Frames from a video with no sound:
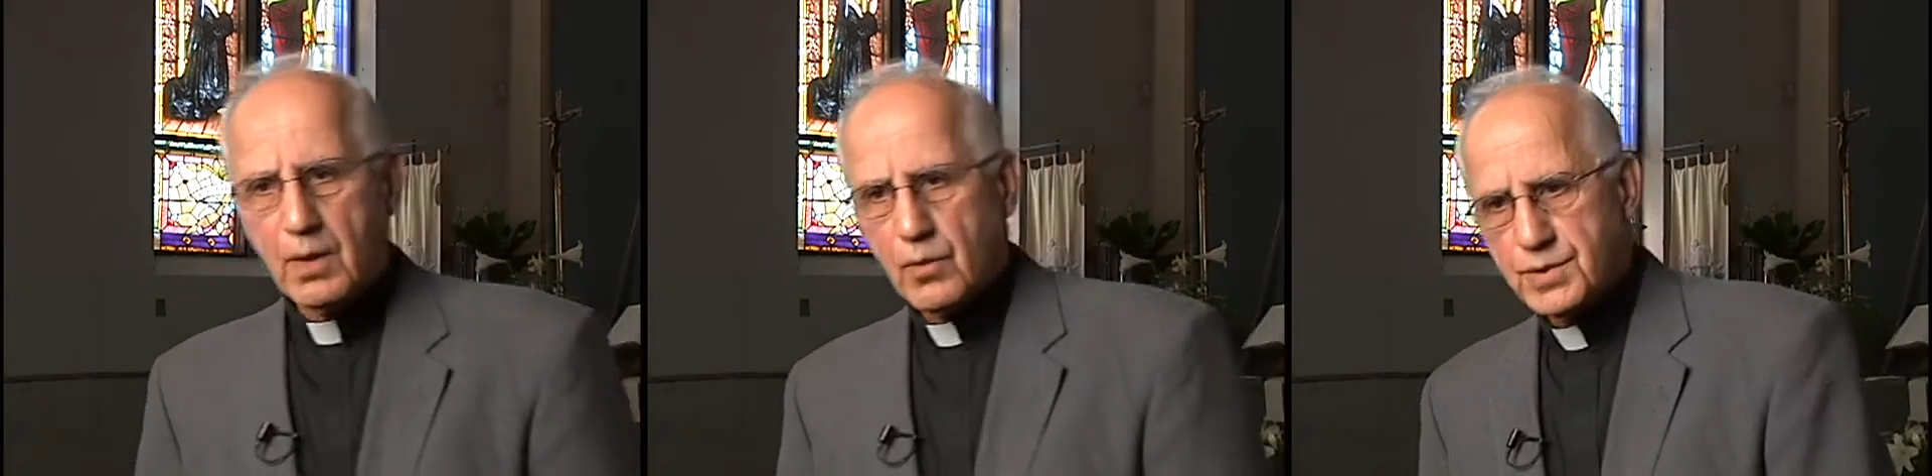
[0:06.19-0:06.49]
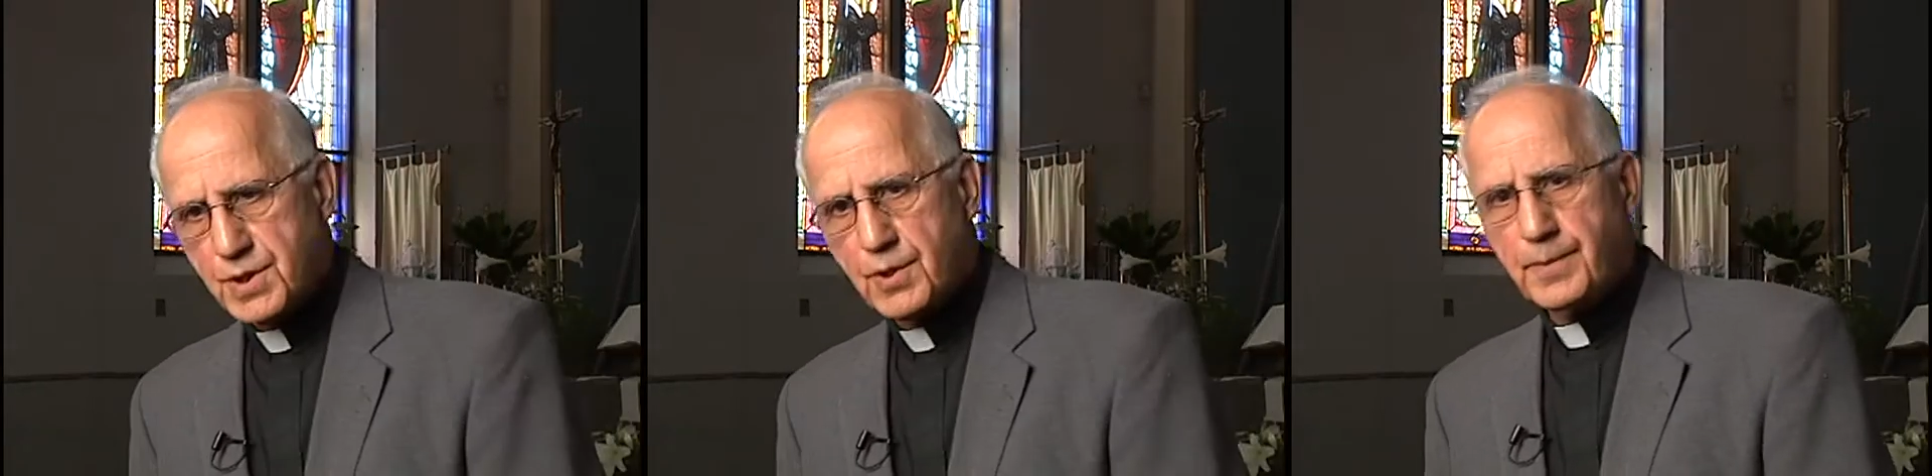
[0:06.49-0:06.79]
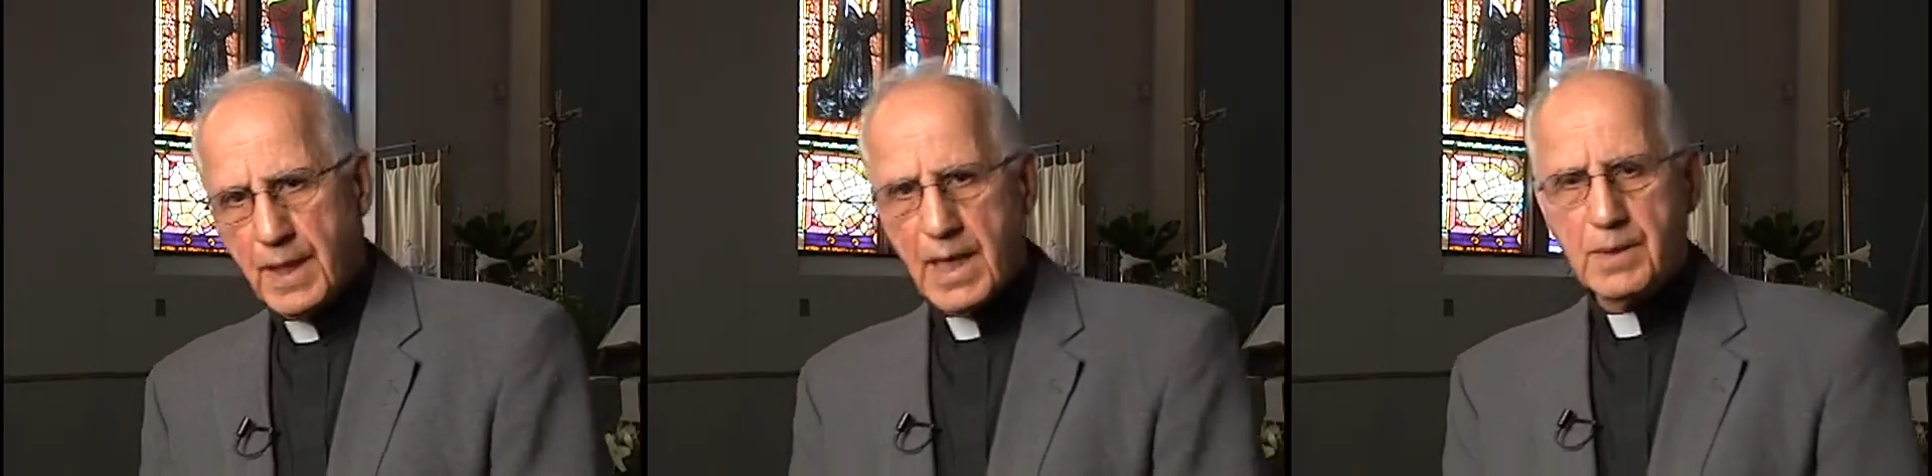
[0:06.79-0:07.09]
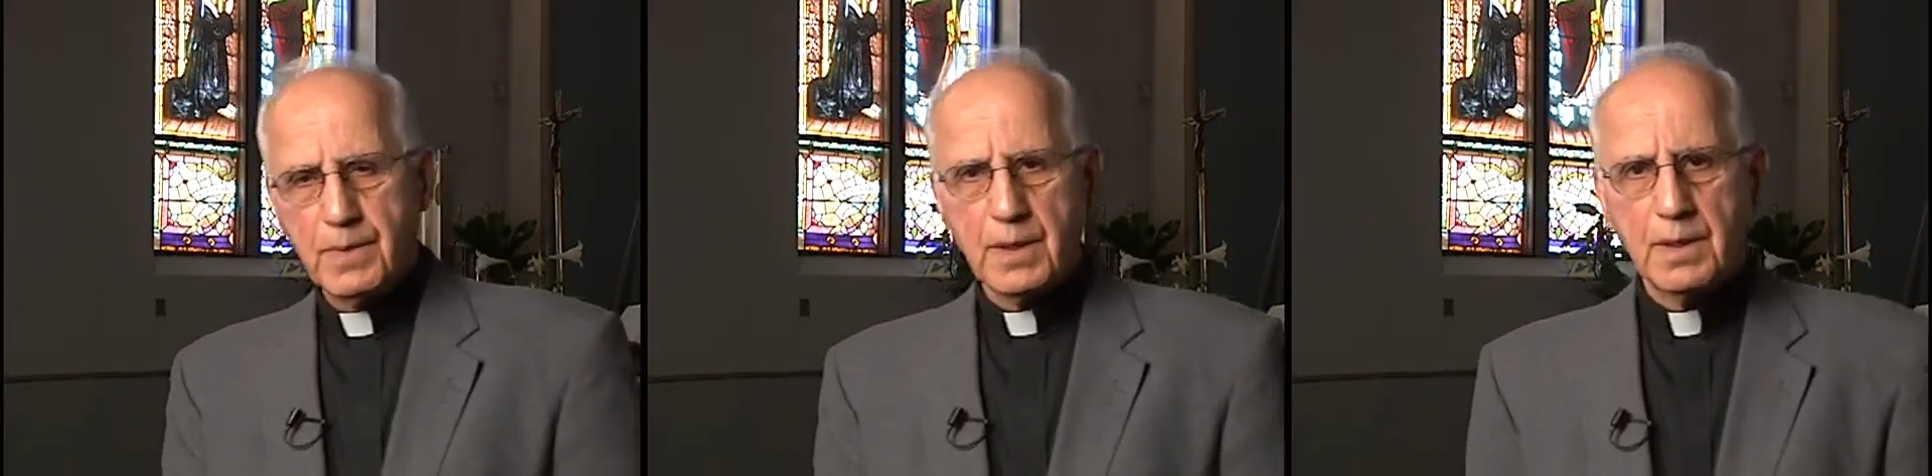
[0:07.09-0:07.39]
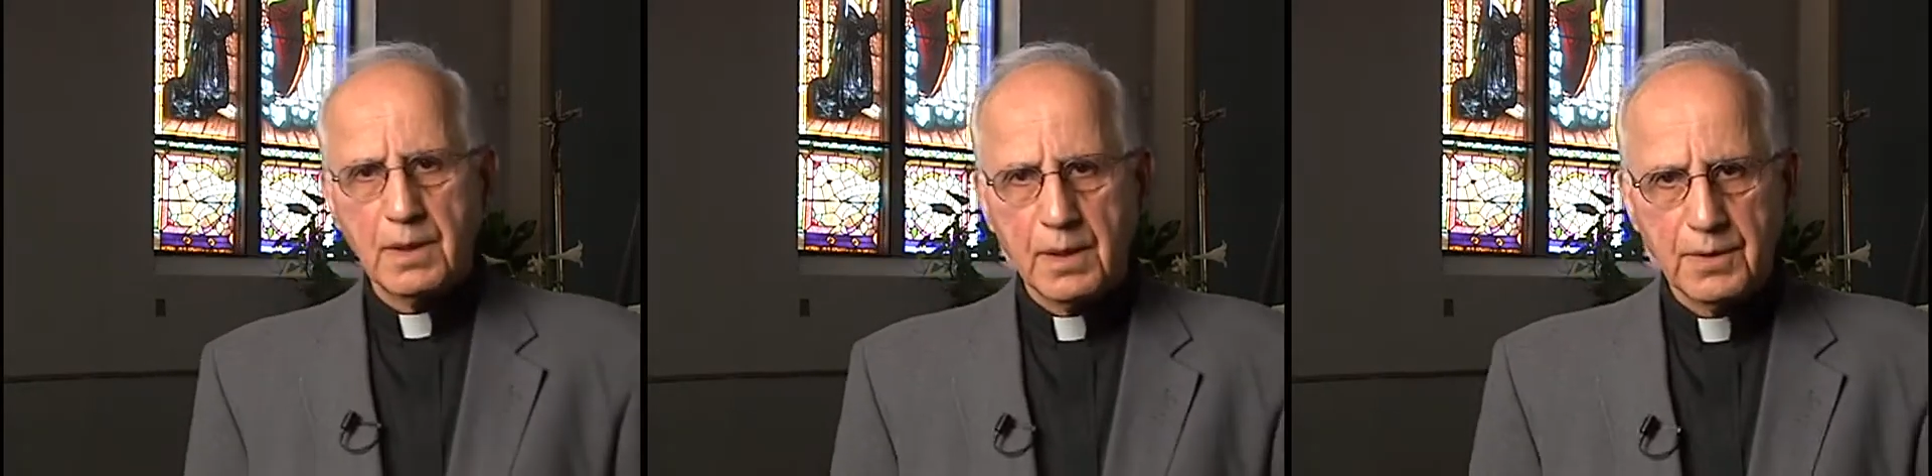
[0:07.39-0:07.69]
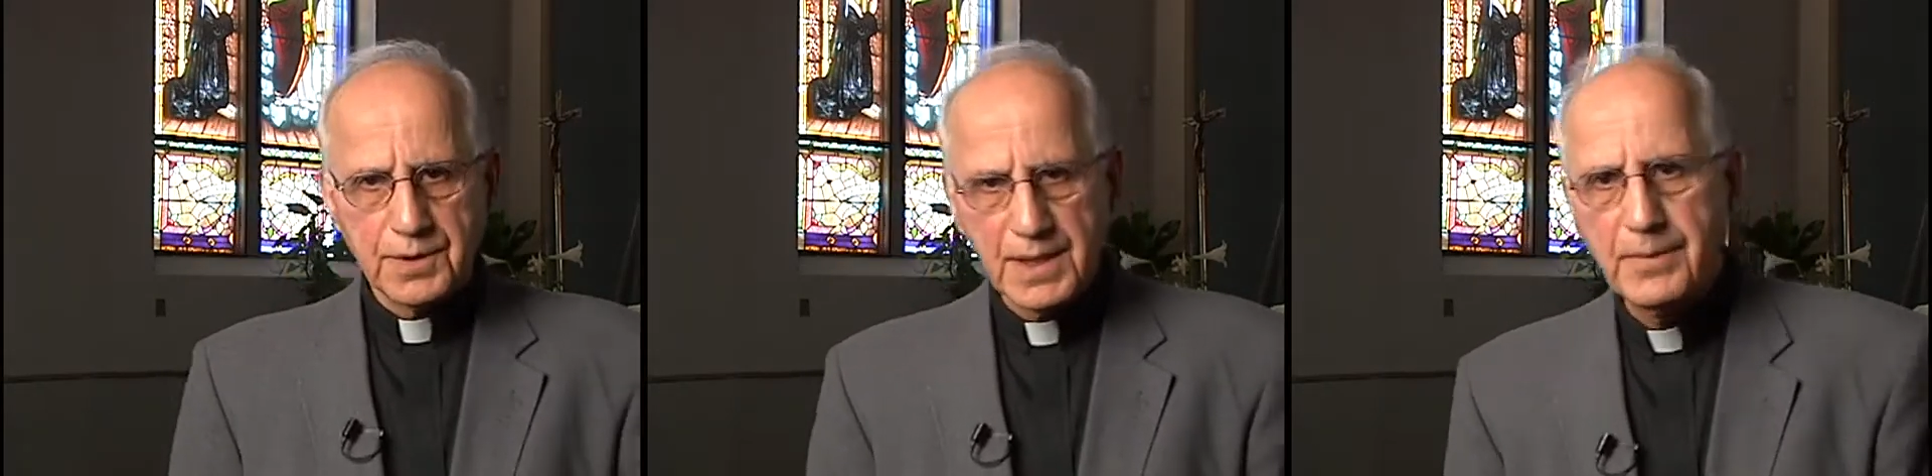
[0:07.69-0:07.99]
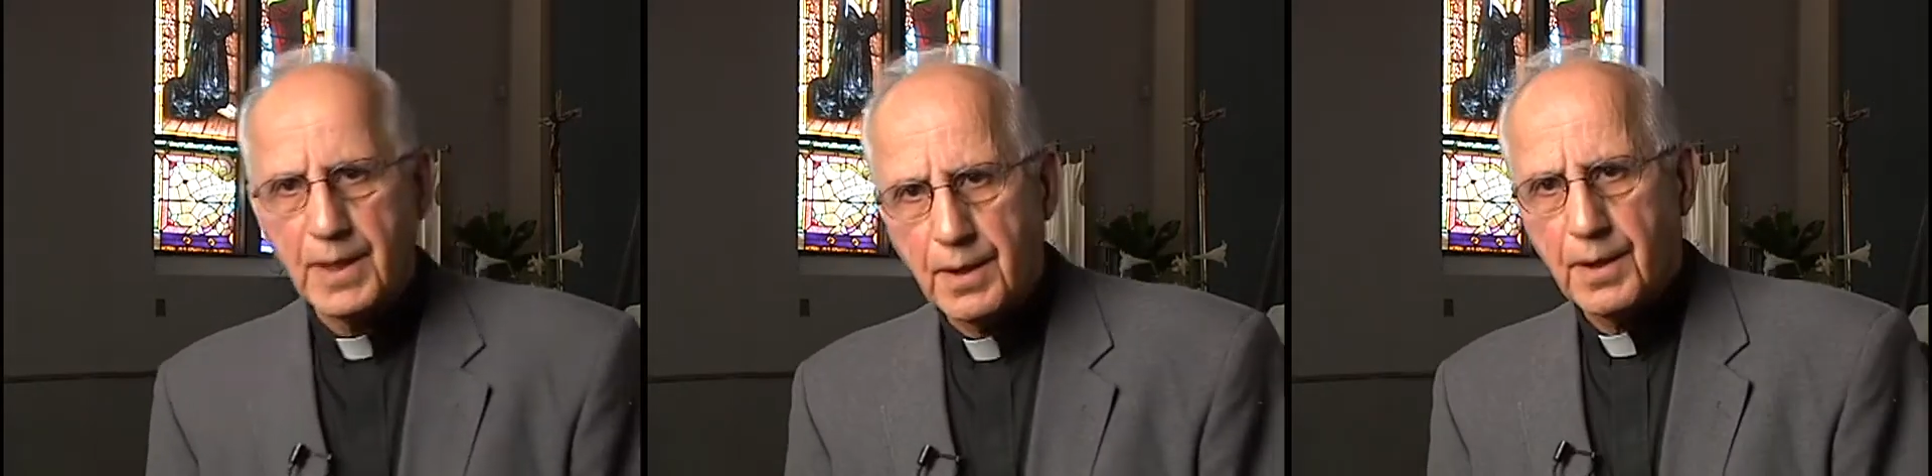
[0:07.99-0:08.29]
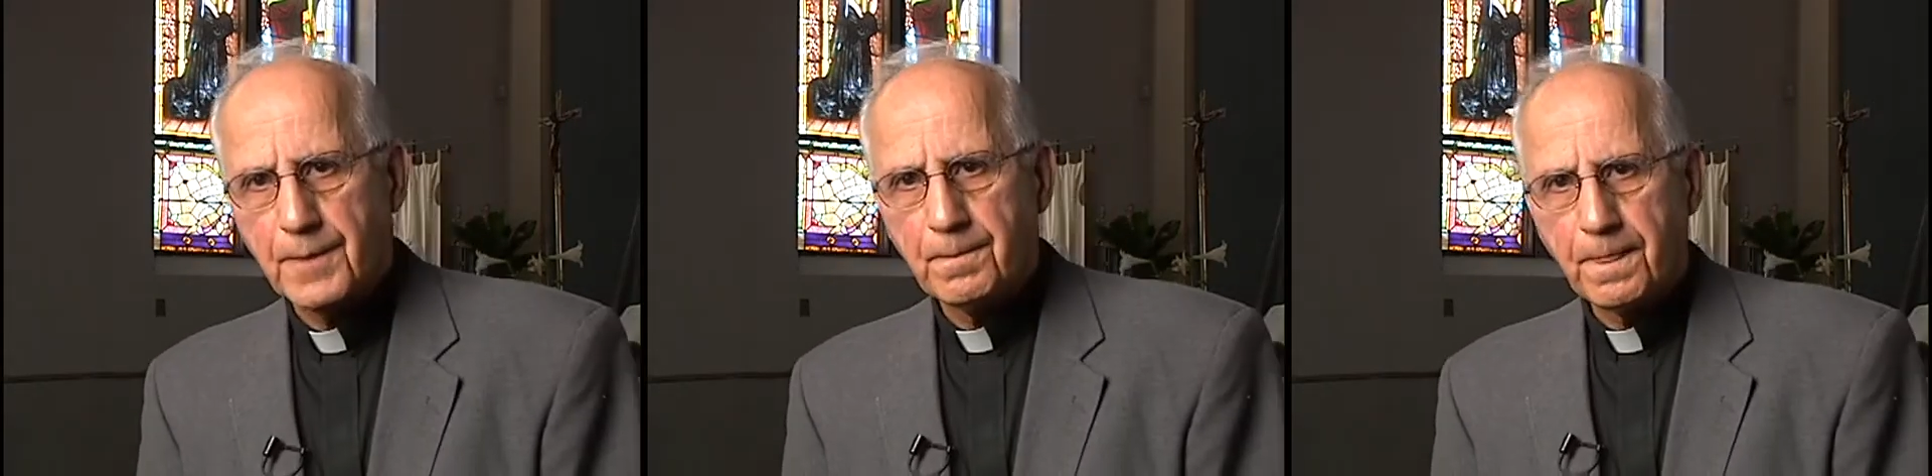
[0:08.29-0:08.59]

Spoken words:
was a year behind me in the seminary.